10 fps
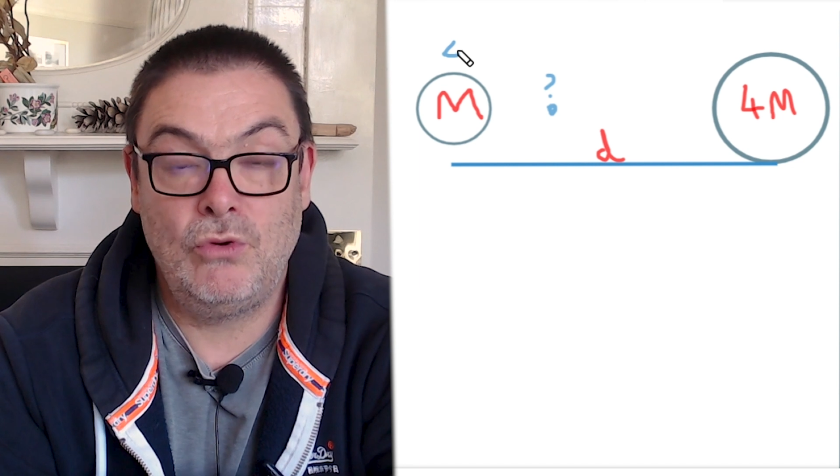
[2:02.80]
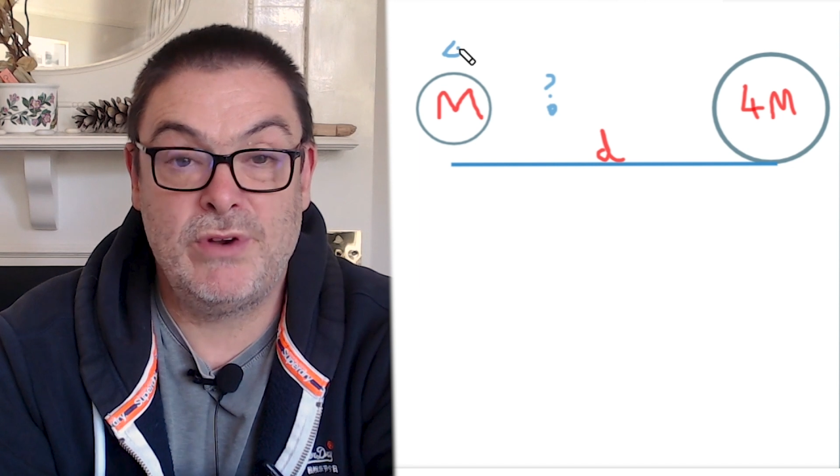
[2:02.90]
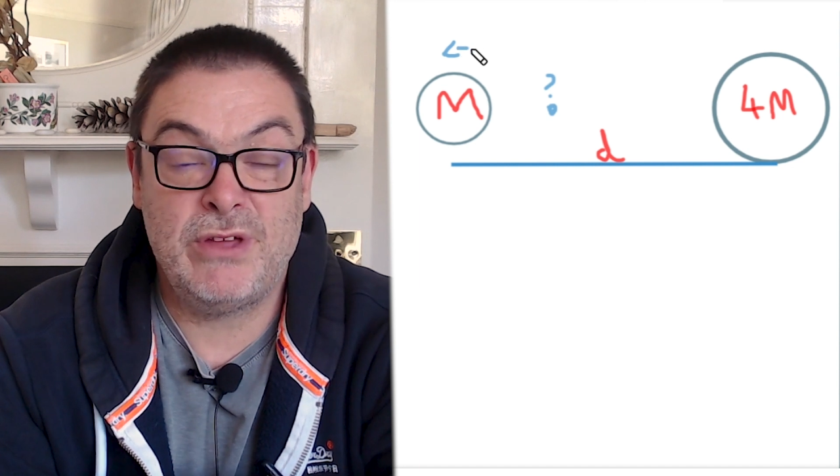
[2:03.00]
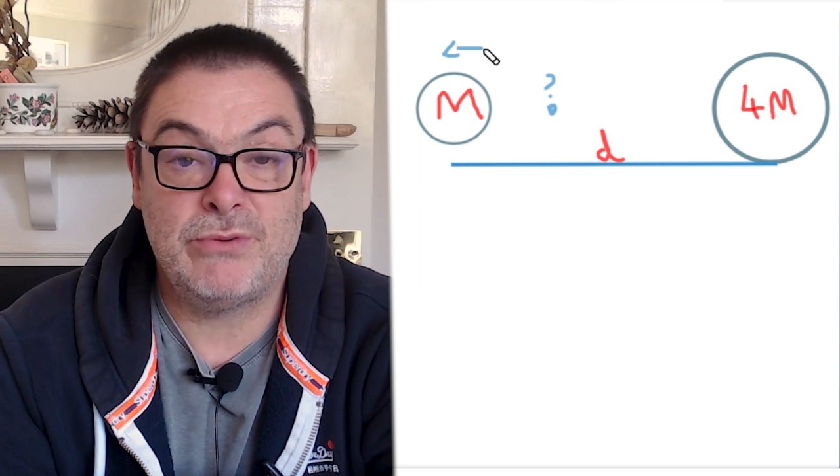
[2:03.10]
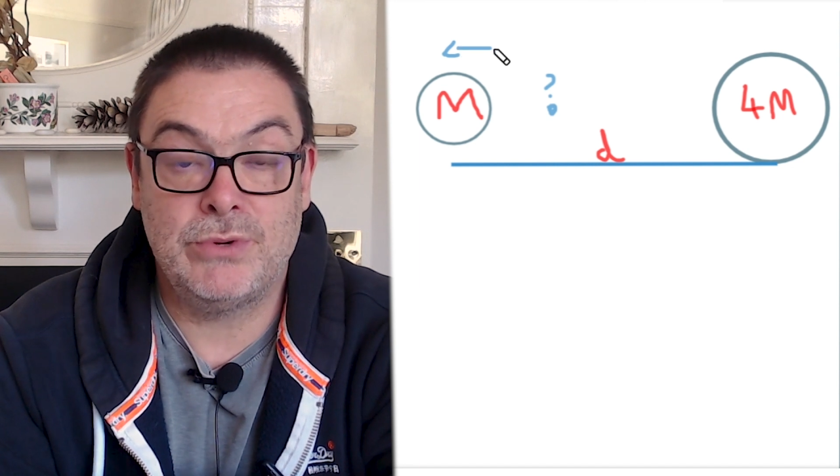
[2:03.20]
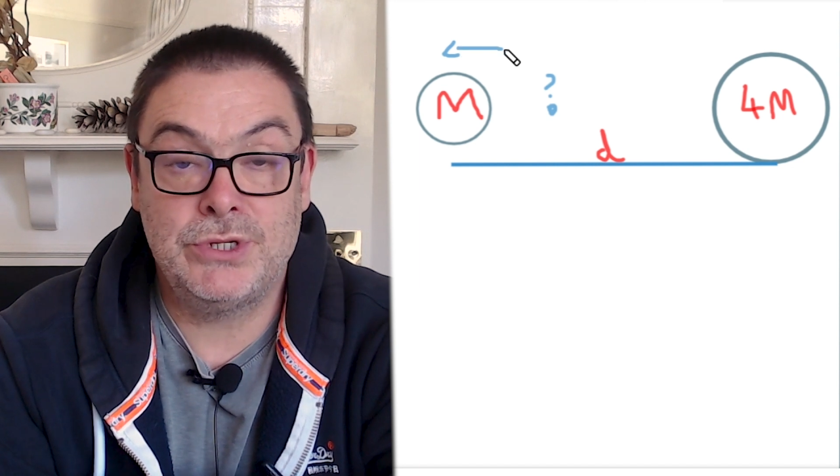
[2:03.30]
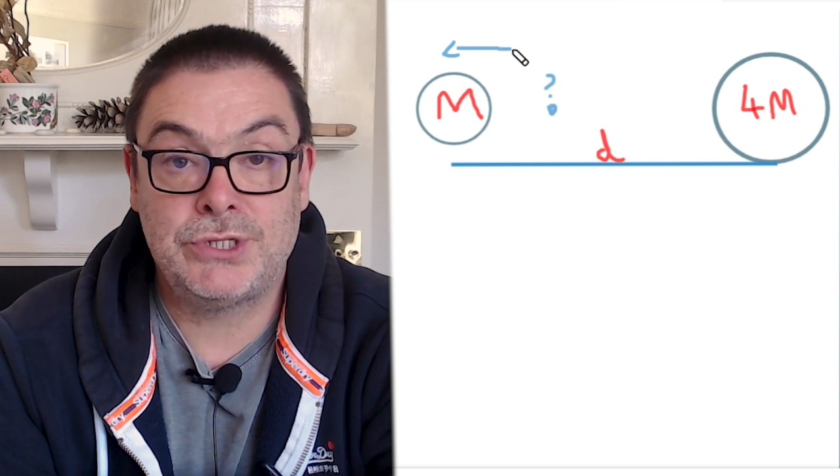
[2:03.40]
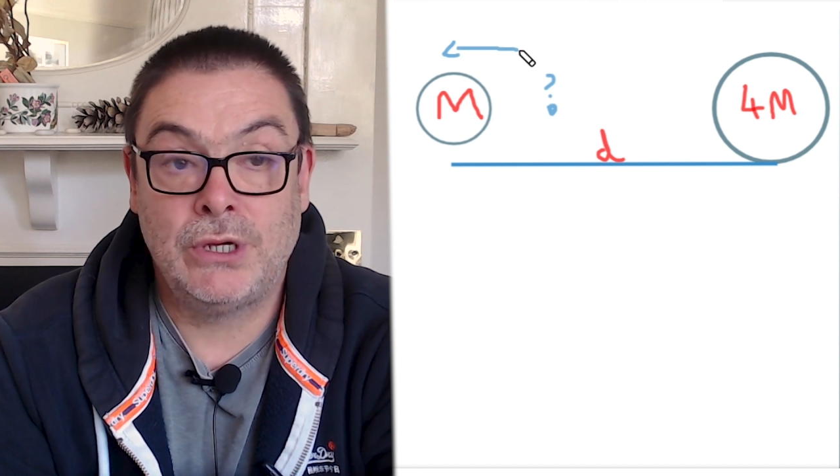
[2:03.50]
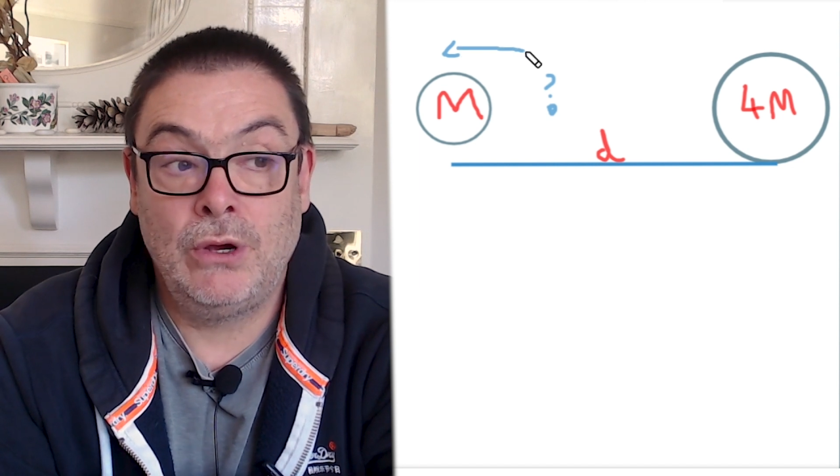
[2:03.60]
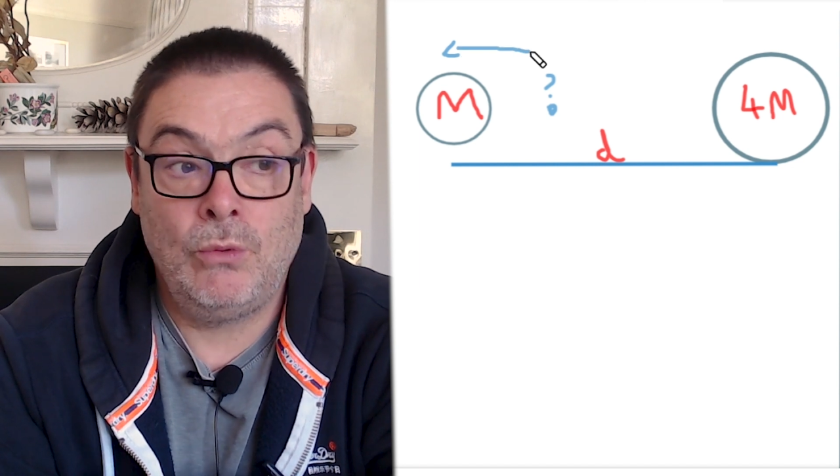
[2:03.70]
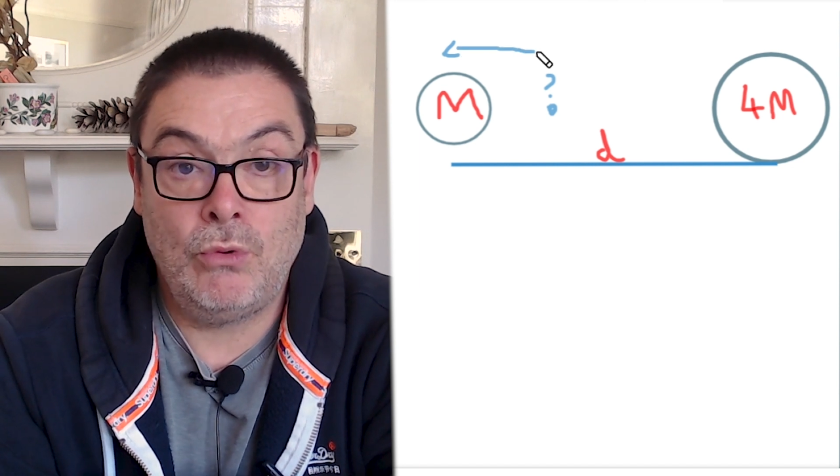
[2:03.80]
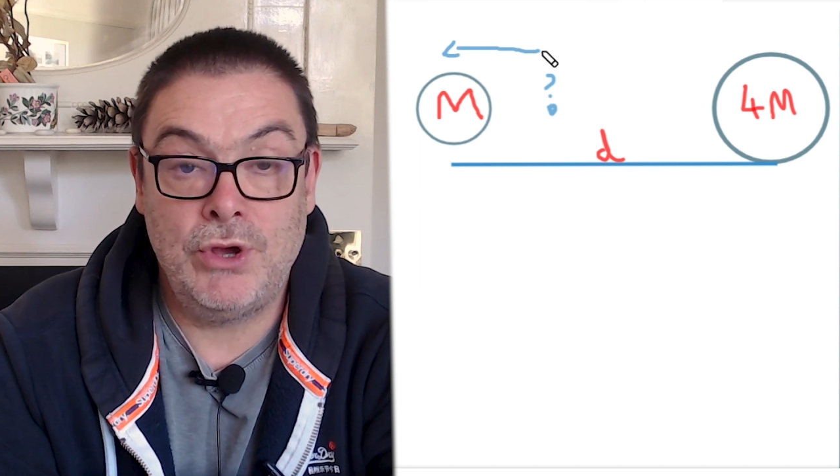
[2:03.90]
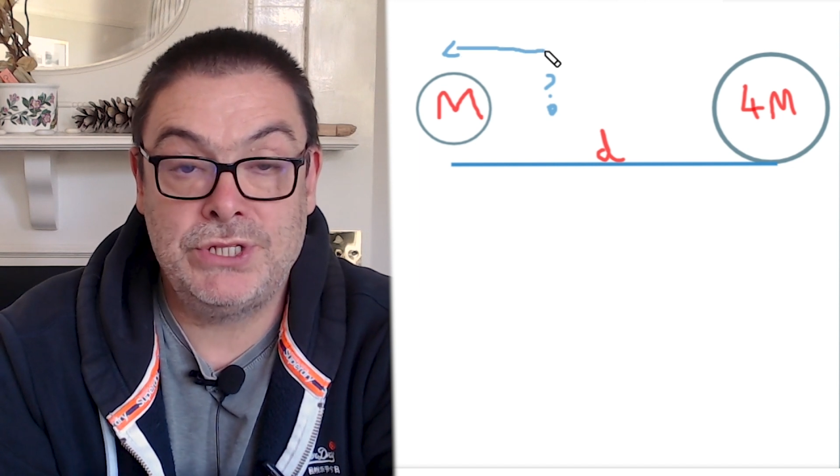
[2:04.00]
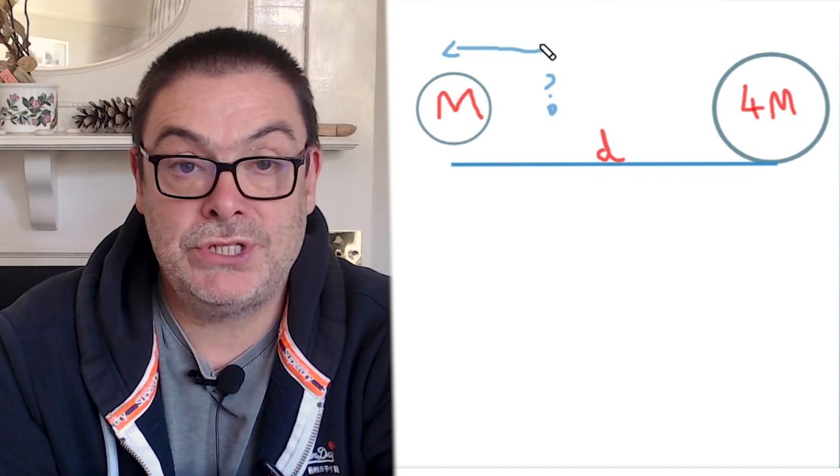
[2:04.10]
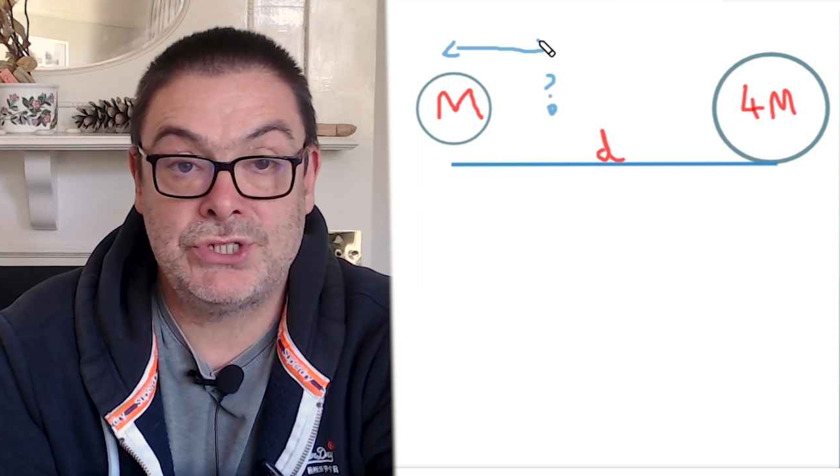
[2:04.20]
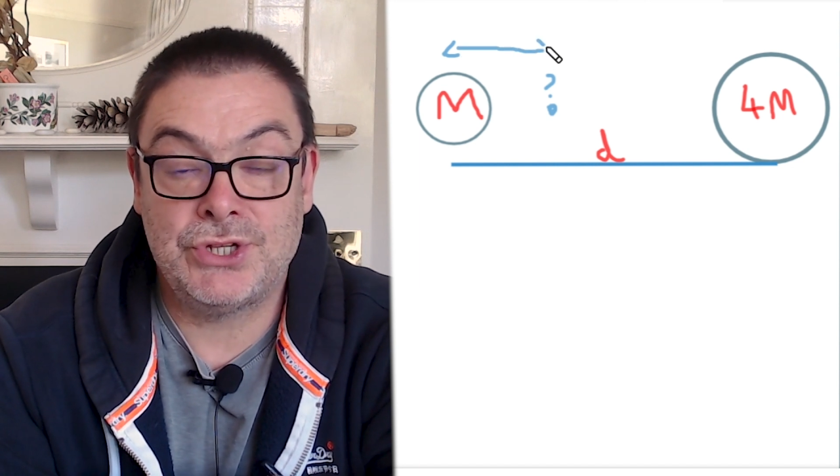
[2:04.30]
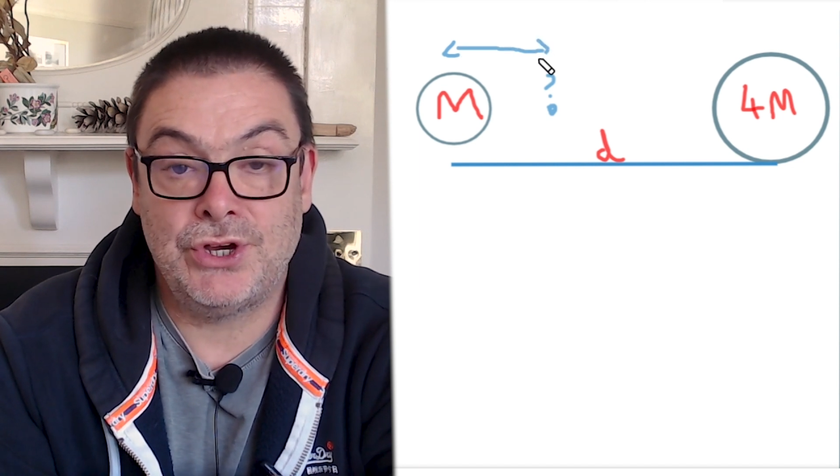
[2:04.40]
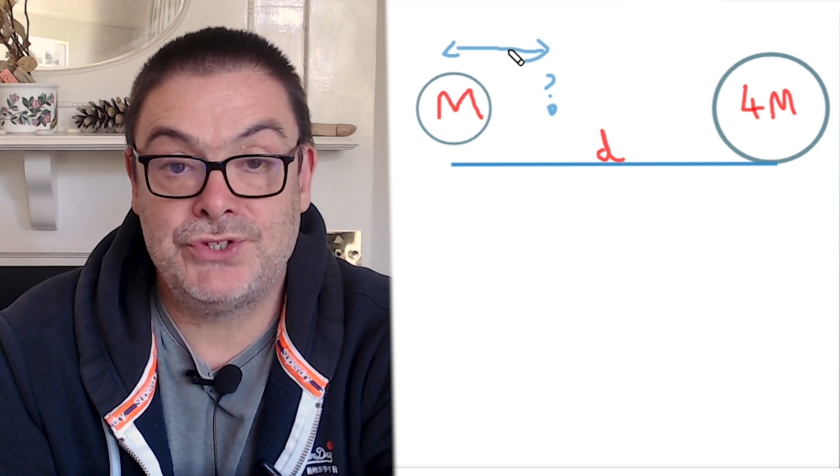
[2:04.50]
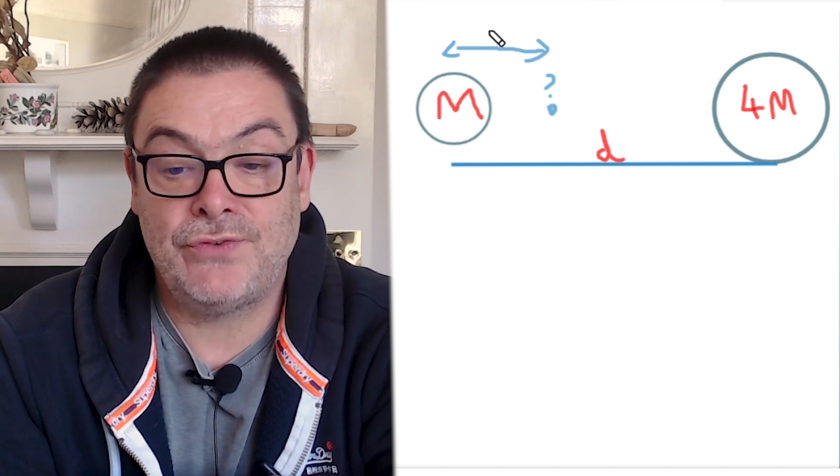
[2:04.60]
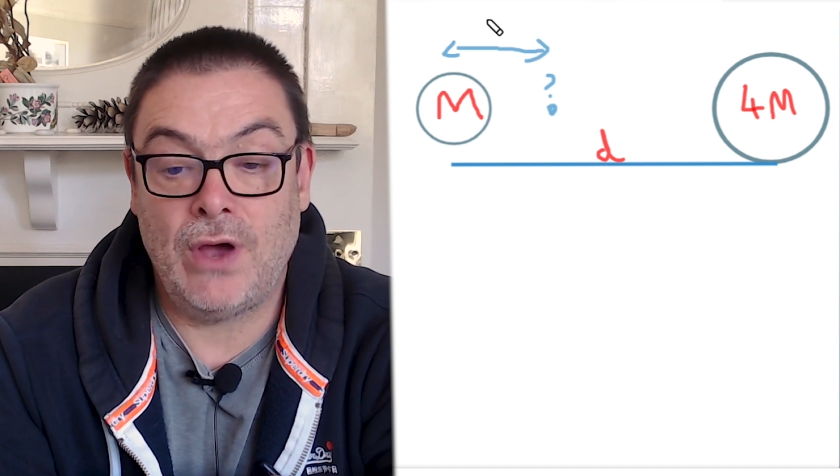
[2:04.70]
in other words, what is the
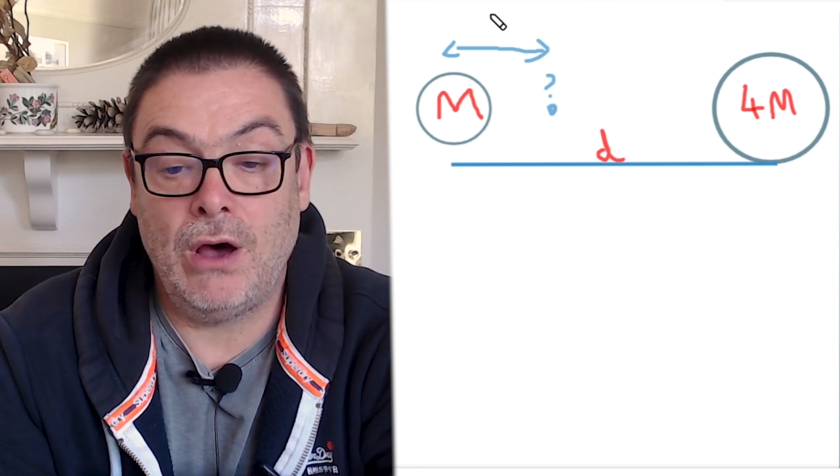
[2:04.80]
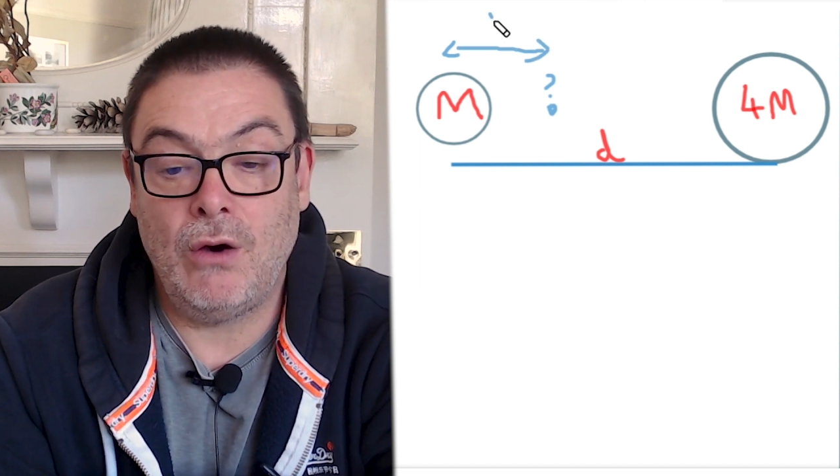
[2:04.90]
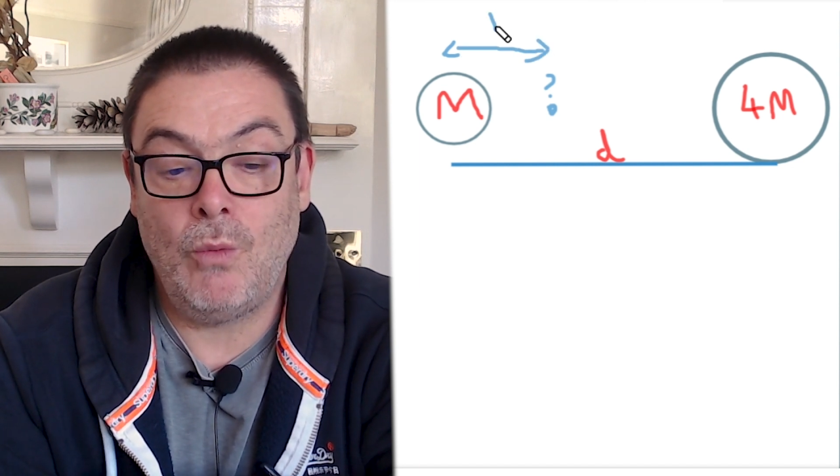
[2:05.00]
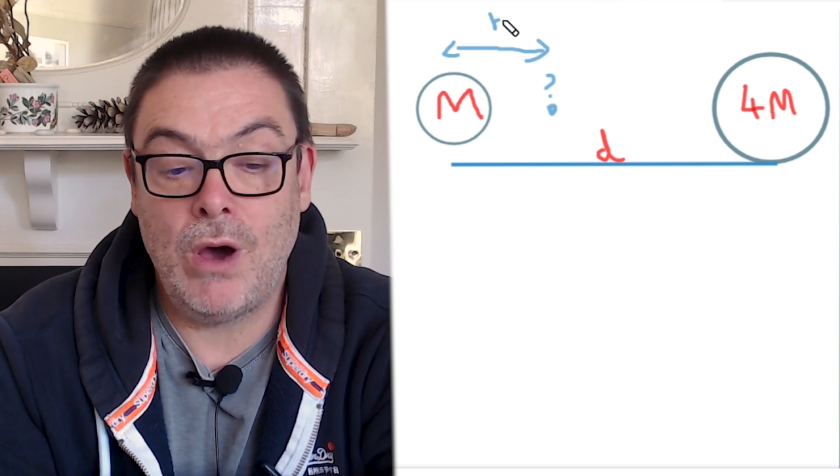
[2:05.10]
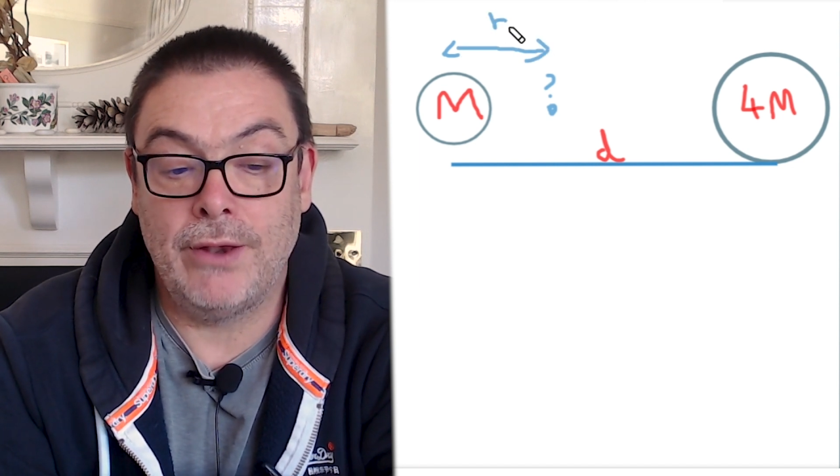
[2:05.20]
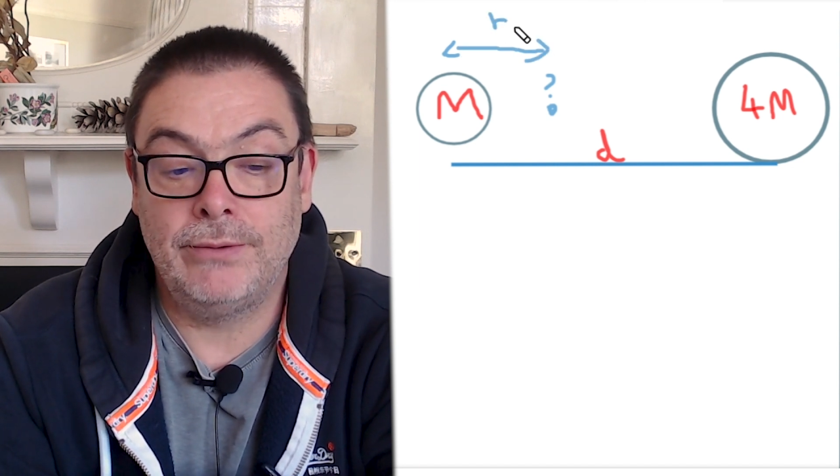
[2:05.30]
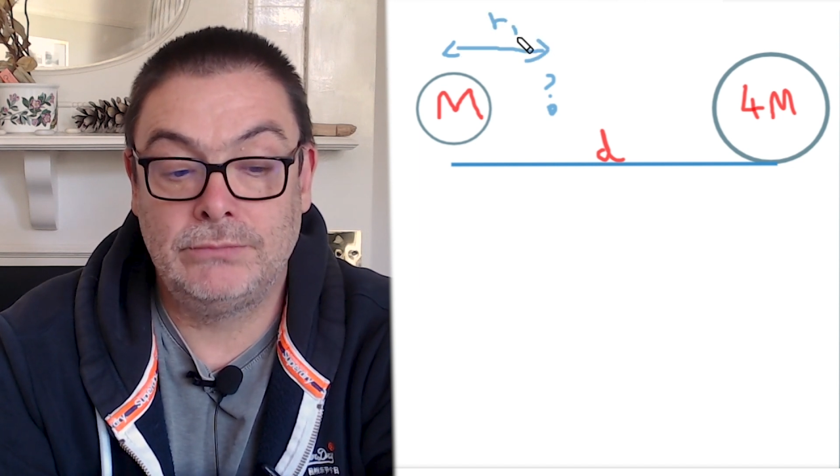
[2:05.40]
size of R1?